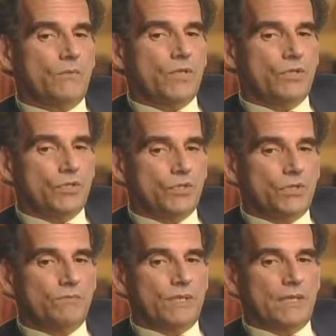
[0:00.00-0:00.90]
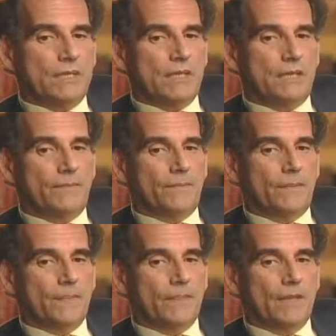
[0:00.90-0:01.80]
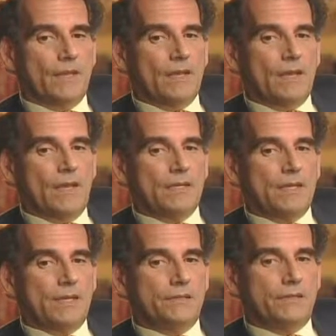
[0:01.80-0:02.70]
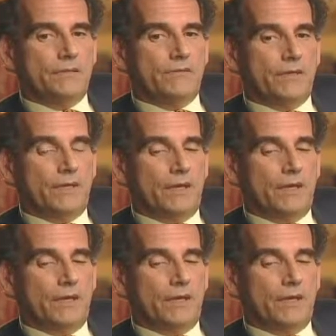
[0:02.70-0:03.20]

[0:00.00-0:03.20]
we should be attentive